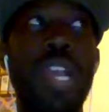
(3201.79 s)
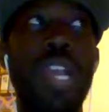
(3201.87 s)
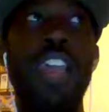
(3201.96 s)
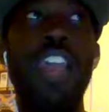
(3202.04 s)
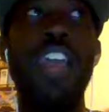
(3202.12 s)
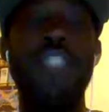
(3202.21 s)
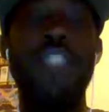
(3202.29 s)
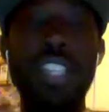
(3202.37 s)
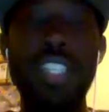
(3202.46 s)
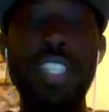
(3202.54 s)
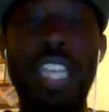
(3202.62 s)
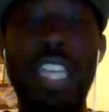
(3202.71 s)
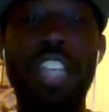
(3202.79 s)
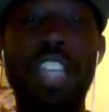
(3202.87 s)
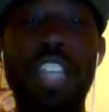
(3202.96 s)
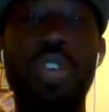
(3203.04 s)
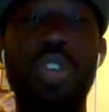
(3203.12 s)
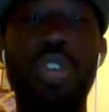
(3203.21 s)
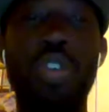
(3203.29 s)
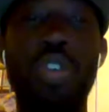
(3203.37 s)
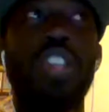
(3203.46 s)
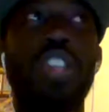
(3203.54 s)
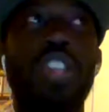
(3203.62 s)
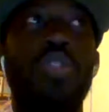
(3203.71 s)
This is the issue with
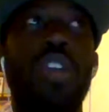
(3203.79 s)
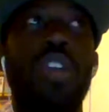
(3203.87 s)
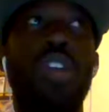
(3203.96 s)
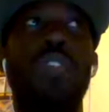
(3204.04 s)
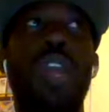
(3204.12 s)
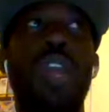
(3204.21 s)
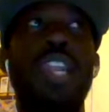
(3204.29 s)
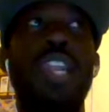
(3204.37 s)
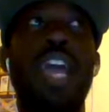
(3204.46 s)
Detroit right now,